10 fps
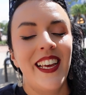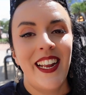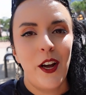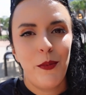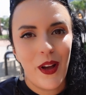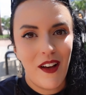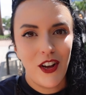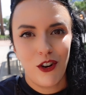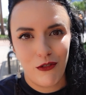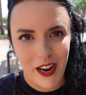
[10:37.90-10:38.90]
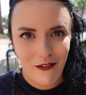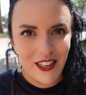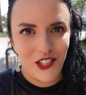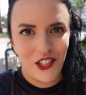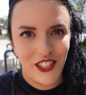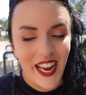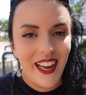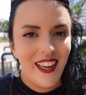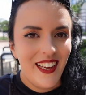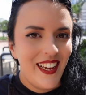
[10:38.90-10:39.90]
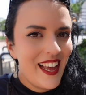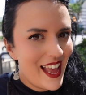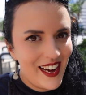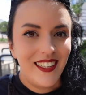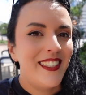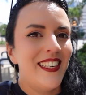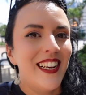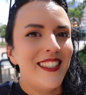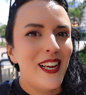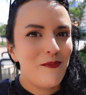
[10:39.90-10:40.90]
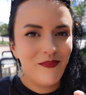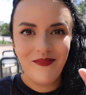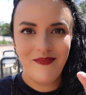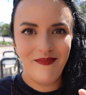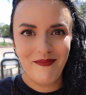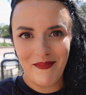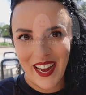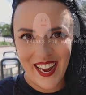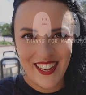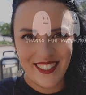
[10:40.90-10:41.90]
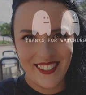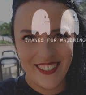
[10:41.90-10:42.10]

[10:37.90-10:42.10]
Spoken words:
then, I hope you have a great rest of your day, and I'll see you next time. Bye guys.